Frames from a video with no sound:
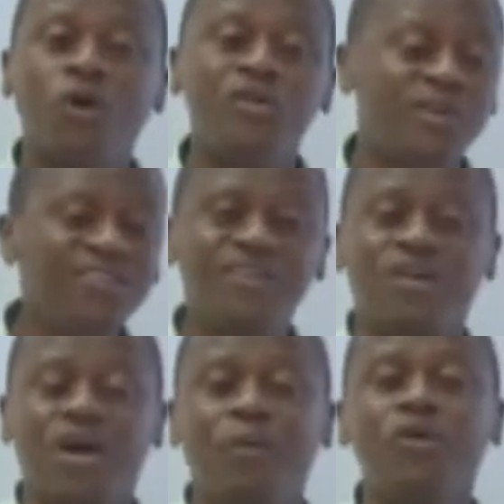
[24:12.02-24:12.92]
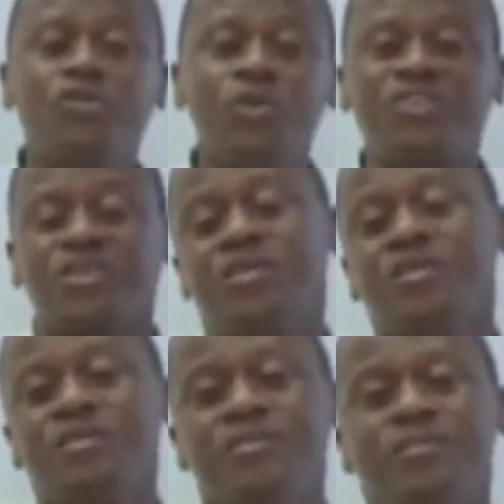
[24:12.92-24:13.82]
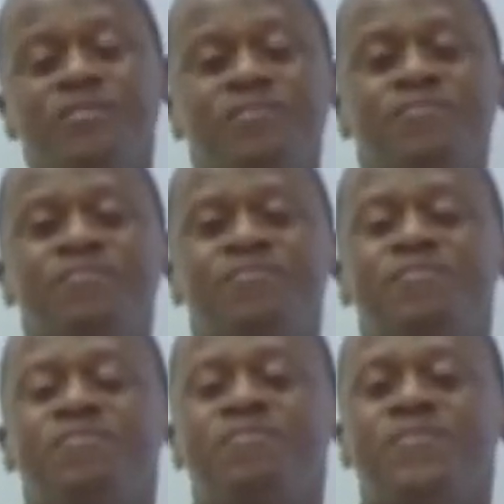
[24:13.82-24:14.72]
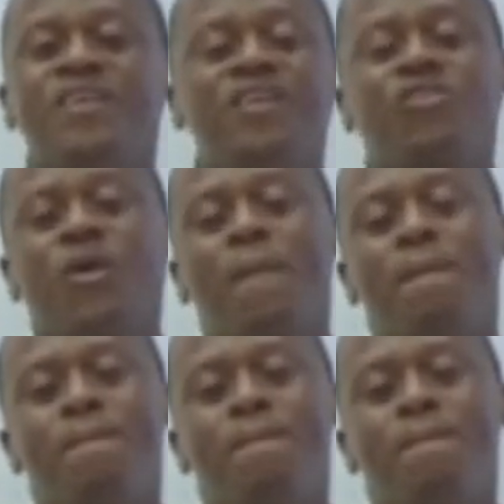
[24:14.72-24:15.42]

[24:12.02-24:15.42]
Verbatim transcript: or Instagram or Twitter, etc.